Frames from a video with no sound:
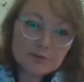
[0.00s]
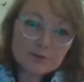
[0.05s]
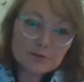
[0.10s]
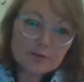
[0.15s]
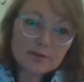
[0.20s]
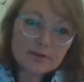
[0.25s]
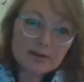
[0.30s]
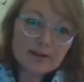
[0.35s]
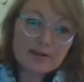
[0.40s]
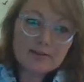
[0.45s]

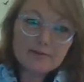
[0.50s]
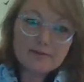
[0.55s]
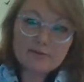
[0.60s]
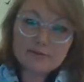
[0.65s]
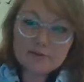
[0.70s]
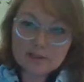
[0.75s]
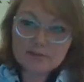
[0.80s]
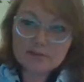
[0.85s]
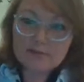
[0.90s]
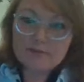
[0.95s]
to the kind of
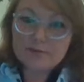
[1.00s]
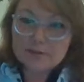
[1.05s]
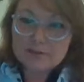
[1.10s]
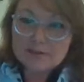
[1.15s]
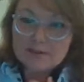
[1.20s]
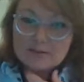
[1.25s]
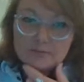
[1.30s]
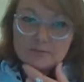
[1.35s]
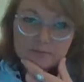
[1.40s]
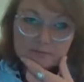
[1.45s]

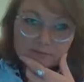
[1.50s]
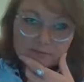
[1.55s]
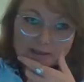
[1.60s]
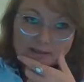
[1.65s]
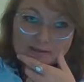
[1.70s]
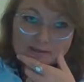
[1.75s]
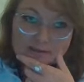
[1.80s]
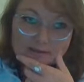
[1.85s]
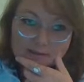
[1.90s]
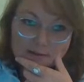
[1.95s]
shellfish that we
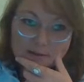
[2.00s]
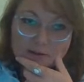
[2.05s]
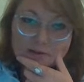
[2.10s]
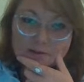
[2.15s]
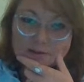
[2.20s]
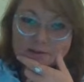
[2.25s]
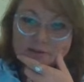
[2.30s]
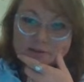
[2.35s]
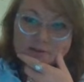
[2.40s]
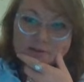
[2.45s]
find in the
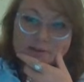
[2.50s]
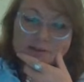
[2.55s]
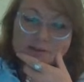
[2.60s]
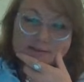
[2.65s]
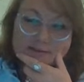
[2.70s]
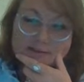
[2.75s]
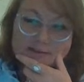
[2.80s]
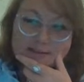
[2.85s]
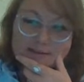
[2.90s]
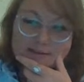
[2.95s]
archaeological